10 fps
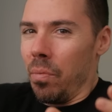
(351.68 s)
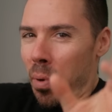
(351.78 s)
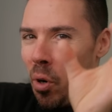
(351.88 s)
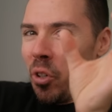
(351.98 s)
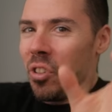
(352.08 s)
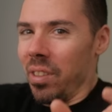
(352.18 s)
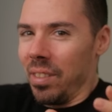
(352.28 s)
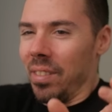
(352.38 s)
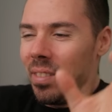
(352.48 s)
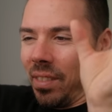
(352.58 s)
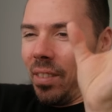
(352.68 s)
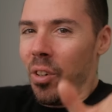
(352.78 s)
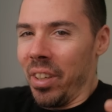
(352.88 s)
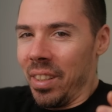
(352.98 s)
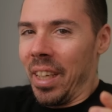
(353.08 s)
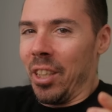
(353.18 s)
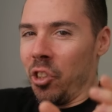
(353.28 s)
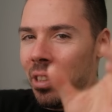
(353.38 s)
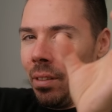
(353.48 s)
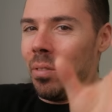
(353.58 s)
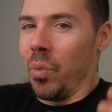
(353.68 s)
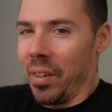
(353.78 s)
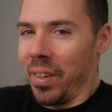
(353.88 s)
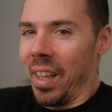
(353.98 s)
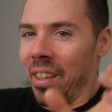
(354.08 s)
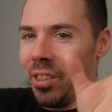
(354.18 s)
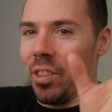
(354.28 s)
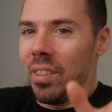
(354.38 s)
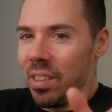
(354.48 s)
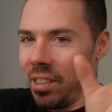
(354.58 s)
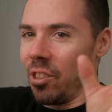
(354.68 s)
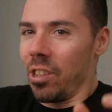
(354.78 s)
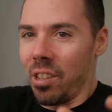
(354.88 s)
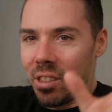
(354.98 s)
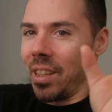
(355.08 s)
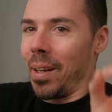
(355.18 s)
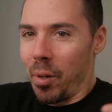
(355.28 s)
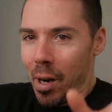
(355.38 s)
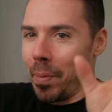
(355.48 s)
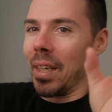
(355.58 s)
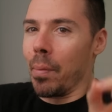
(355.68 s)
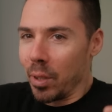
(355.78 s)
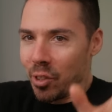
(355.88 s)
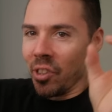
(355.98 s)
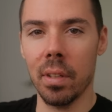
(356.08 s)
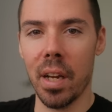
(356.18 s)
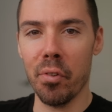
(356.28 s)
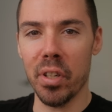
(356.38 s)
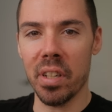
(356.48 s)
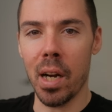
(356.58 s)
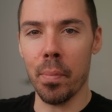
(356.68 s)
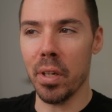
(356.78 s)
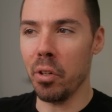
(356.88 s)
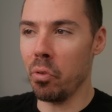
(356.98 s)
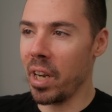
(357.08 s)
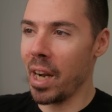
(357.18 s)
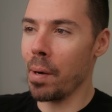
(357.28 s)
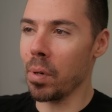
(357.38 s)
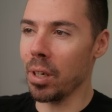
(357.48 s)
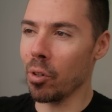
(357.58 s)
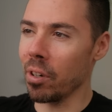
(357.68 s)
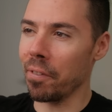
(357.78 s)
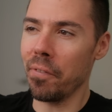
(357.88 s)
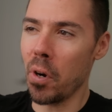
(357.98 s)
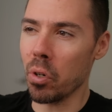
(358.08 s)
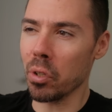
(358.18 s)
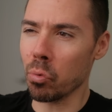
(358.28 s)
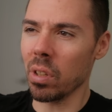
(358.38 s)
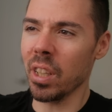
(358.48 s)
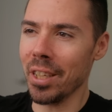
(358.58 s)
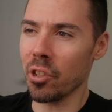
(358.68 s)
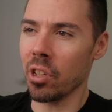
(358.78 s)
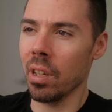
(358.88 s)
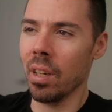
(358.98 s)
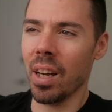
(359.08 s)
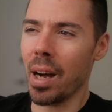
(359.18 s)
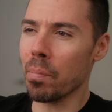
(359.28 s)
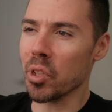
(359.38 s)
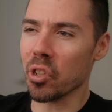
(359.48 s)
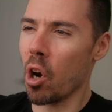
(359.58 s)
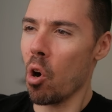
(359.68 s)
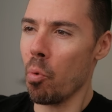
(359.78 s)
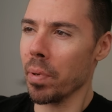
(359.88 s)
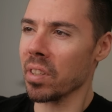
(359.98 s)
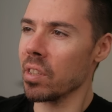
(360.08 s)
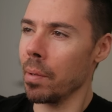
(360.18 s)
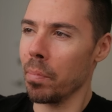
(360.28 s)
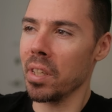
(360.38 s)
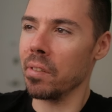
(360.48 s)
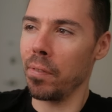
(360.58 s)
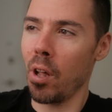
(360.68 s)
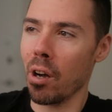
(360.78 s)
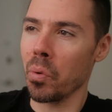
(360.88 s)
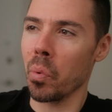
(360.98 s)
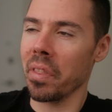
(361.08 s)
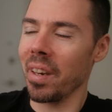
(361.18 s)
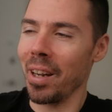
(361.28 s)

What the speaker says: portrait orientation, whatever that is. This just looks like I'm grabbing nipples. Every time a new camera or a phone is released, I'm just hoping somebody's vlogging with it